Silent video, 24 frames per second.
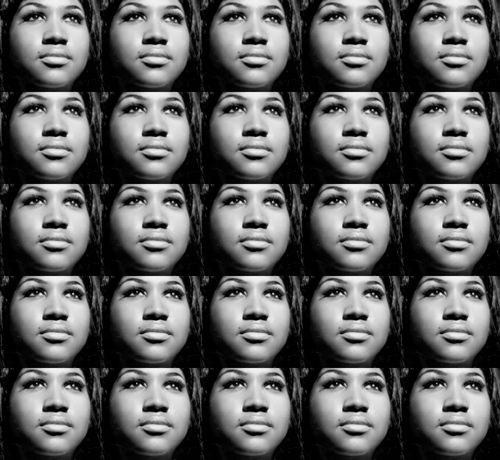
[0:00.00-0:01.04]

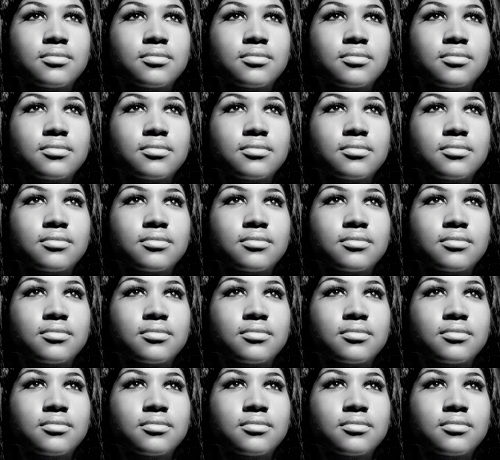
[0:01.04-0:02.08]

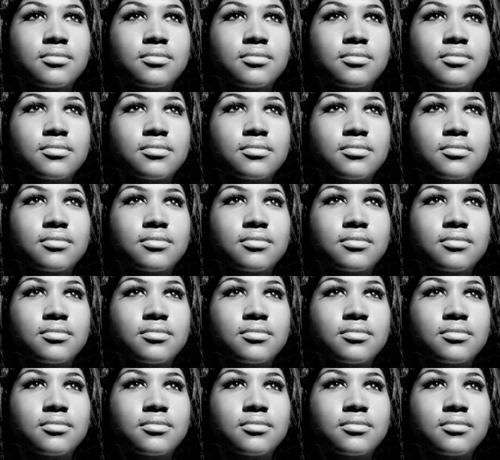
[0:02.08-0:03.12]

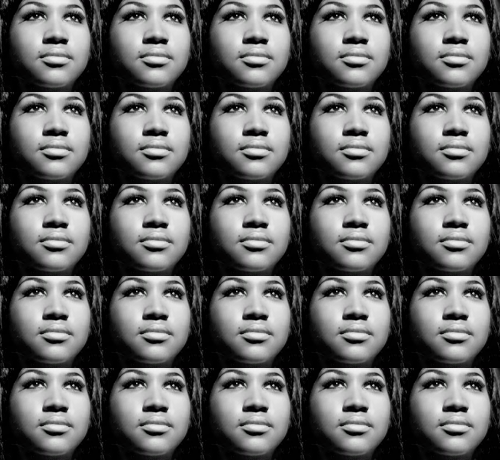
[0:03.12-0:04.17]

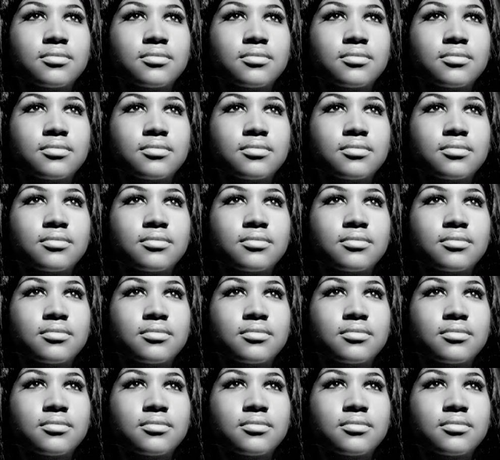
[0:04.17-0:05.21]

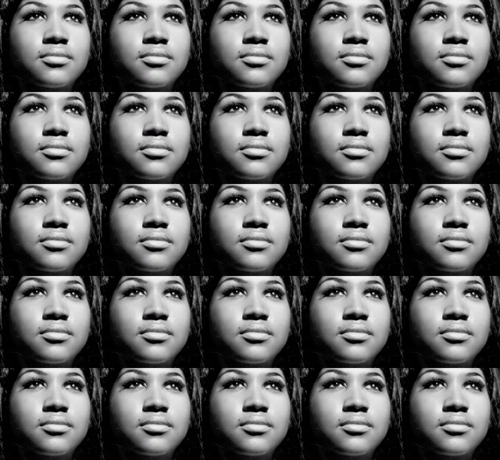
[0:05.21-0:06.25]

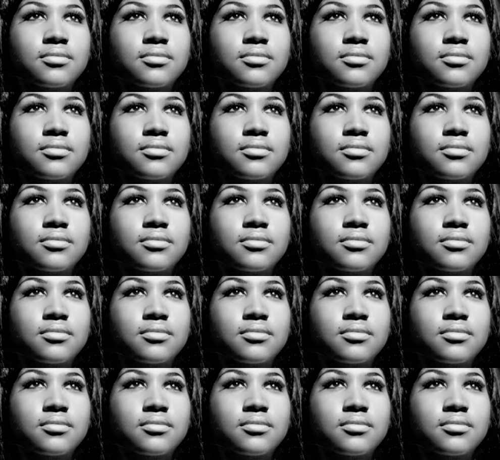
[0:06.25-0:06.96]
This is a still picture; no speech is visible.